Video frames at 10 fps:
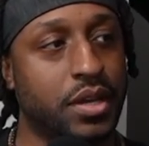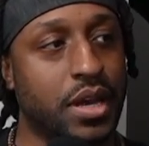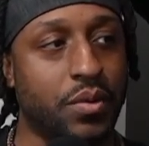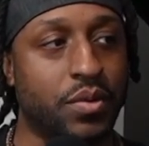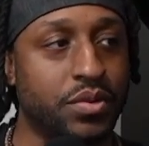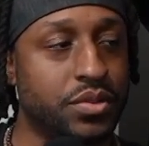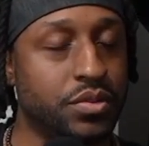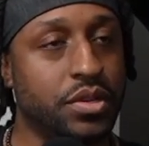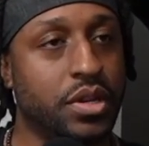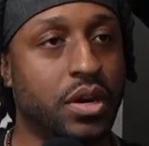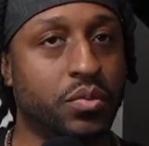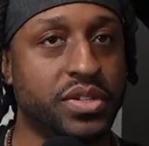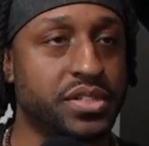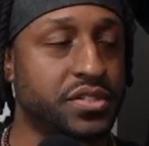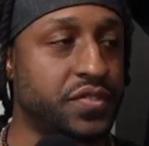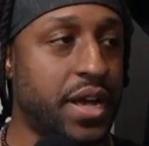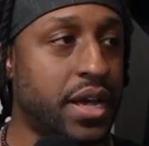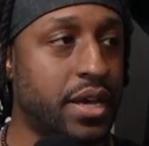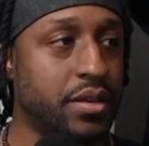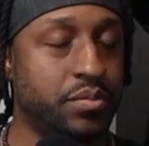I won't do, which is
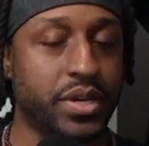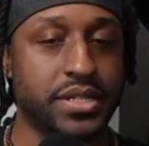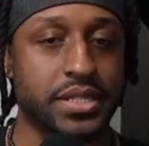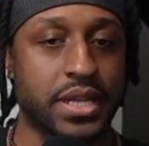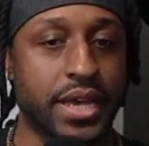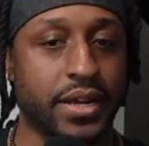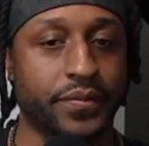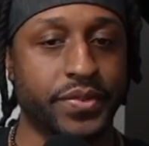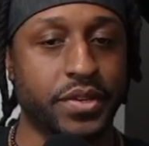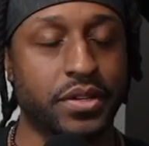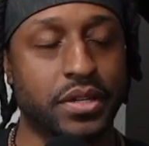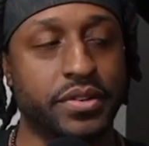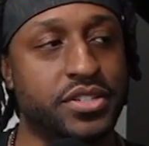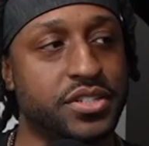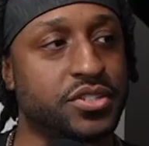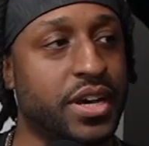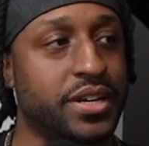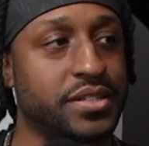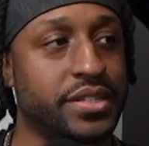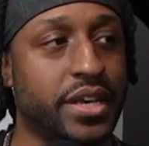fine, but it's like you're literally just trying to
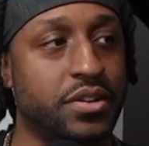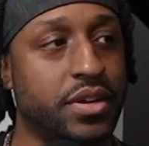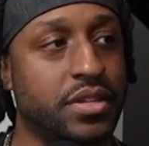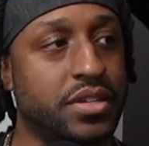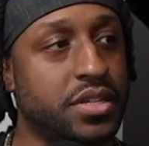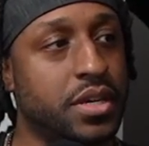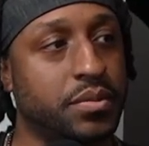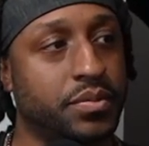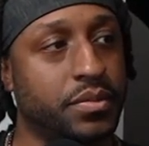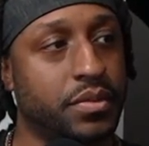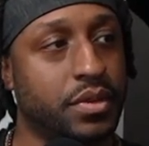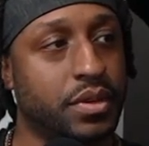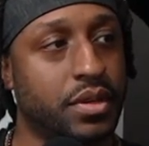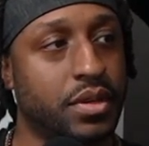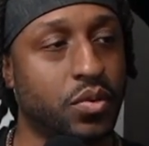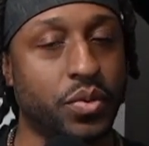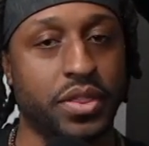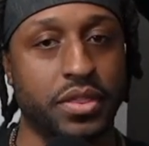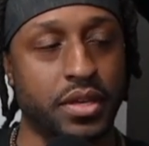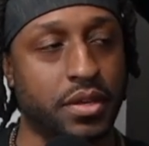say you're in the gym with
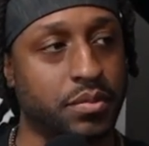them.